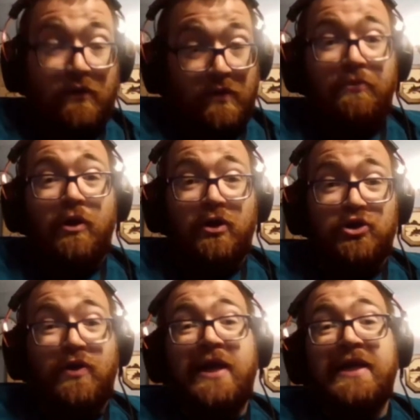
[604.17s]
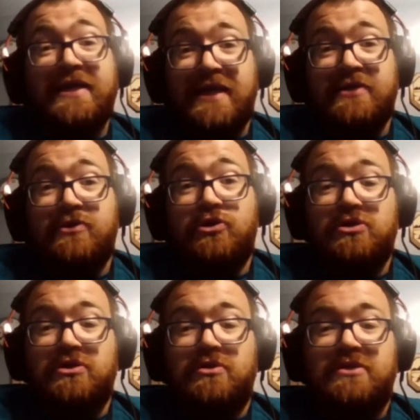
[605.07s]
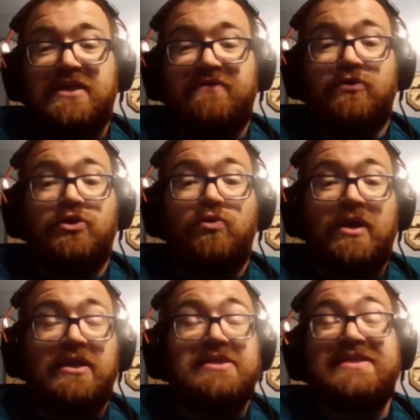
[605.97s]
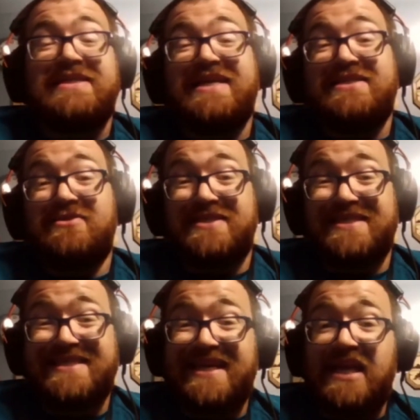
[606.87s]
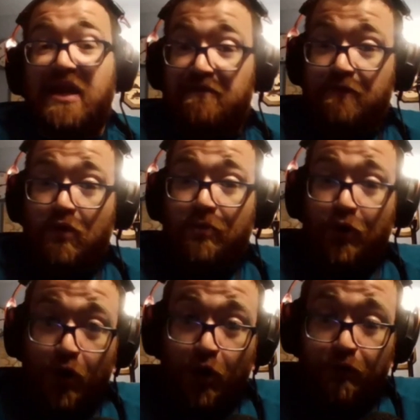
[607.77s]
Aaron Burr trying to get several New England states to secede and form their